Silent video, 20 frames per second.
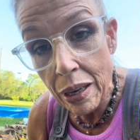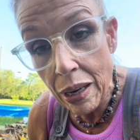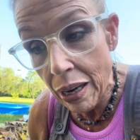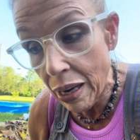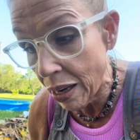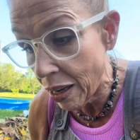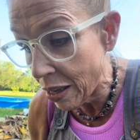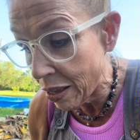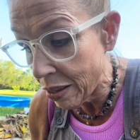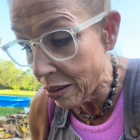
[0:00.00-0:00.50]

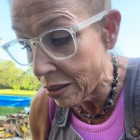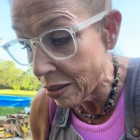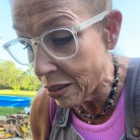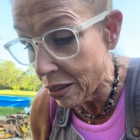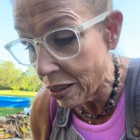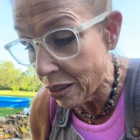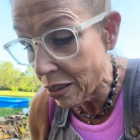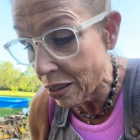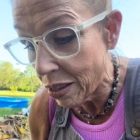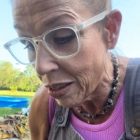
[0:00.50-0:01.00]
and
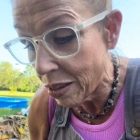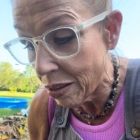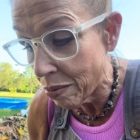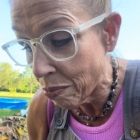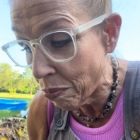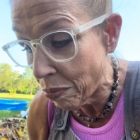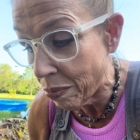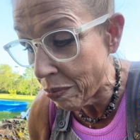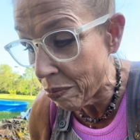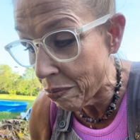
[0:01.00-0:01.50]

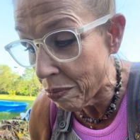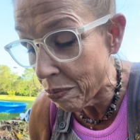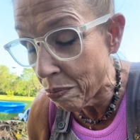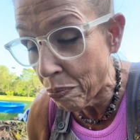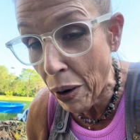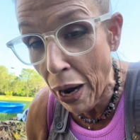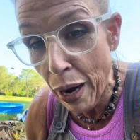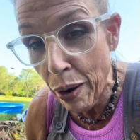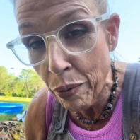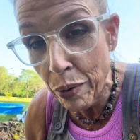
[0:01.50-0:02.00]

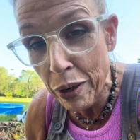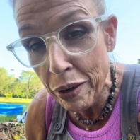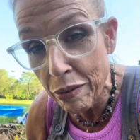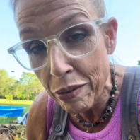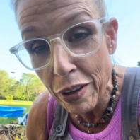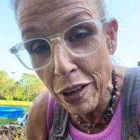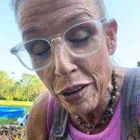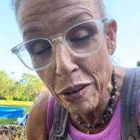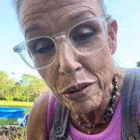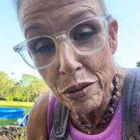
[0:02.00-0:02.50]
buy one of
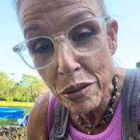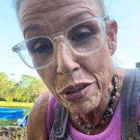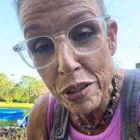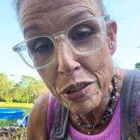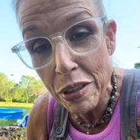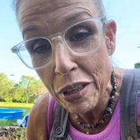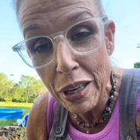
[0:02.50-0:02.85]
those,